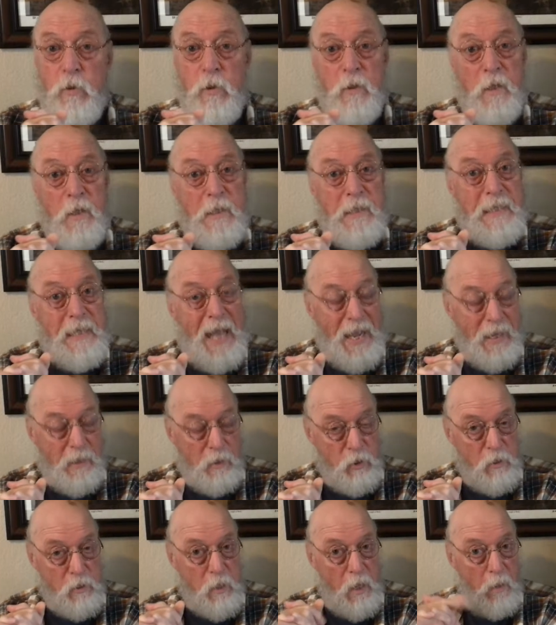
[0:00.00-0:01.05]
to the next
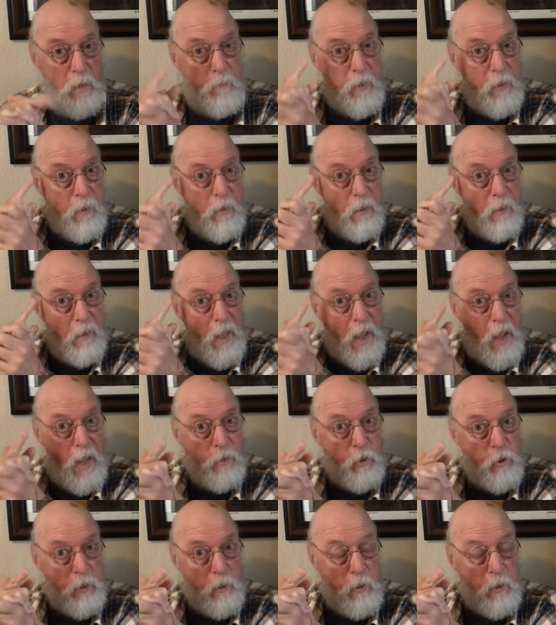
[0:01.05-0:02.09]
step in the
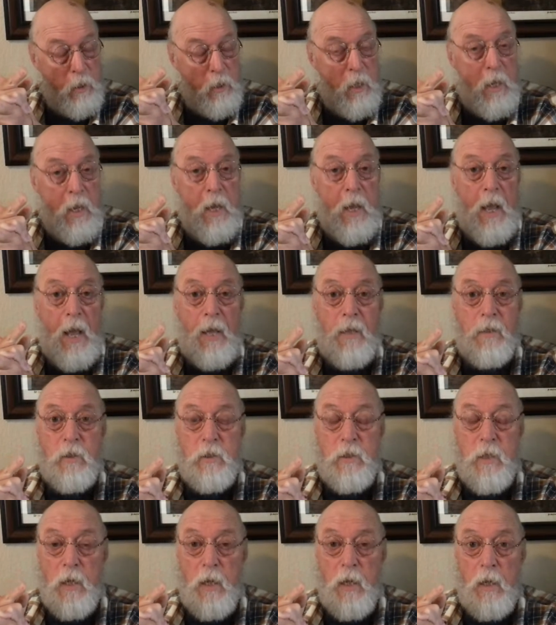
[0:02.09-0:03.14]
logic and
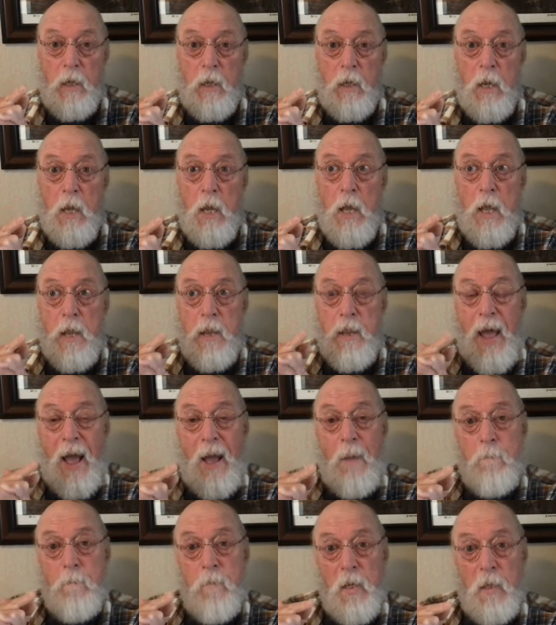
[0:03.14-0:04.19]
say,
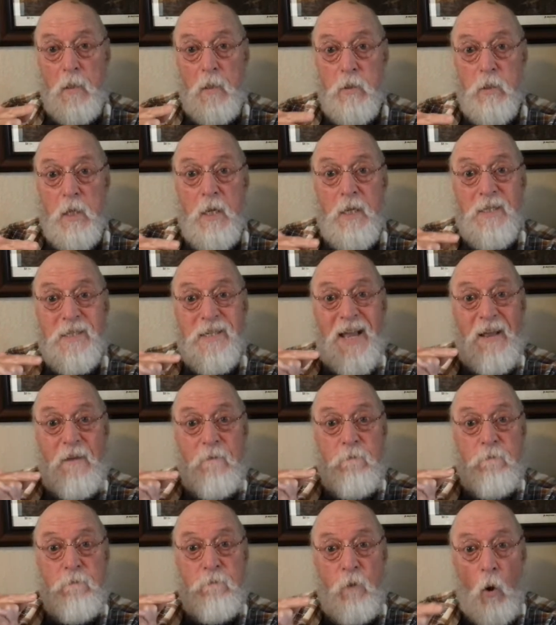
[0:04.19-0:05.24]
that means it's a
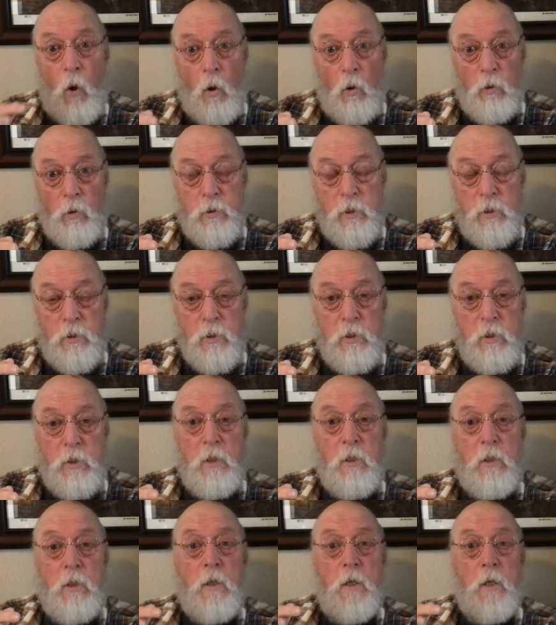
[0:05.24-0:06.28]
false
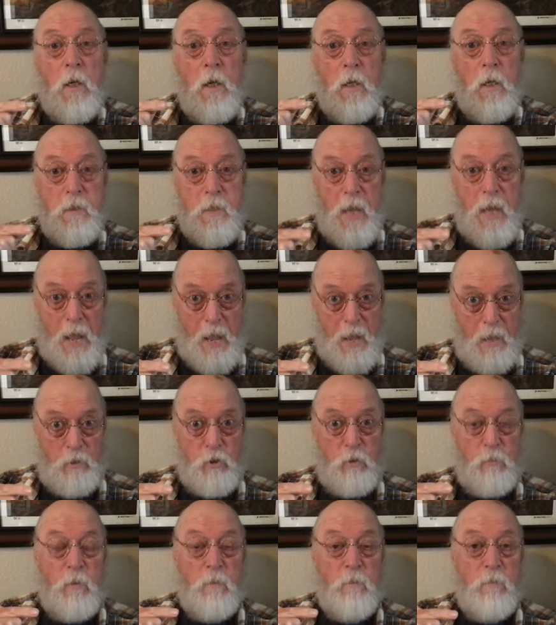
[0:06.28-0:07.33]

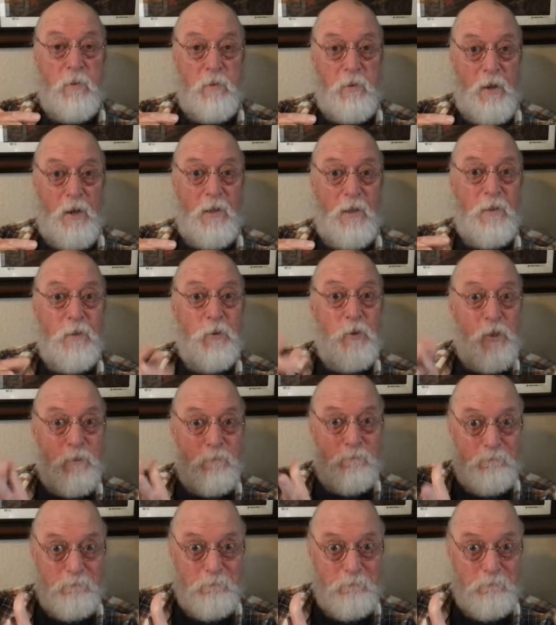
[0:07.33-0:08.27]
attachment pathology